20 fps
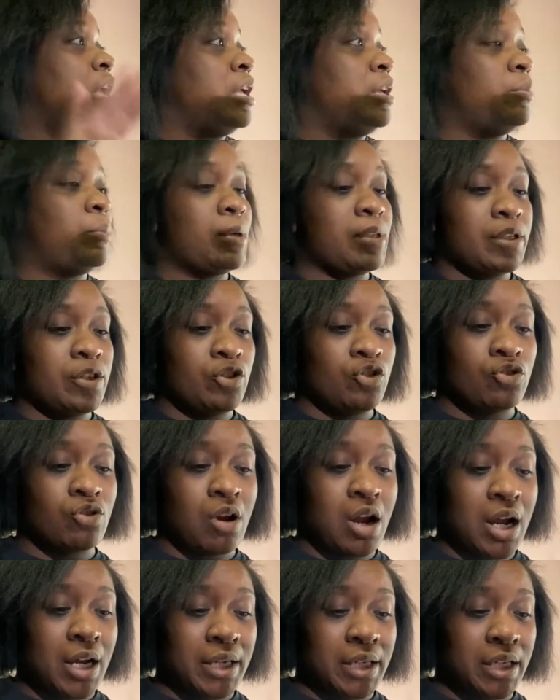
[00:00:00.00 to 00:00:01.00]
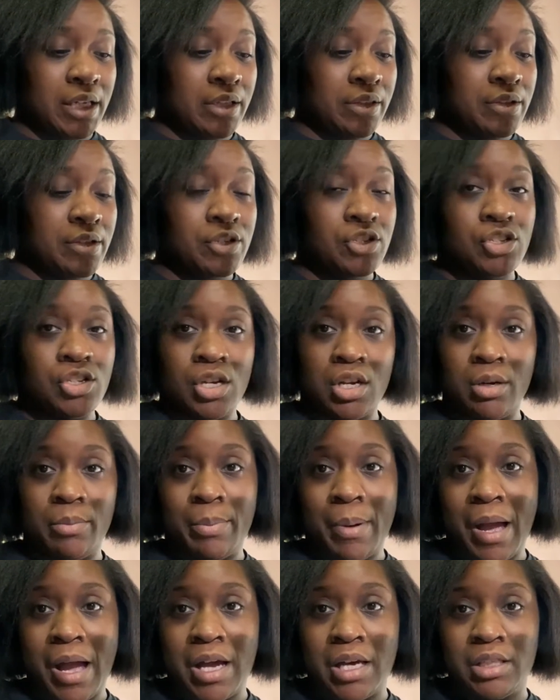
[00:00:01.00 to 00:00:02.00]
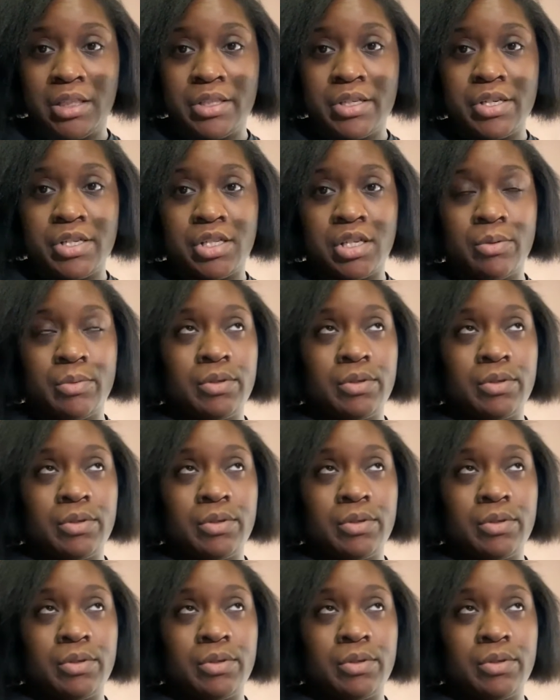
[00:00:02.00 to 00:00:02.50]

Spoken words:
It wasn't drying, the gel polish.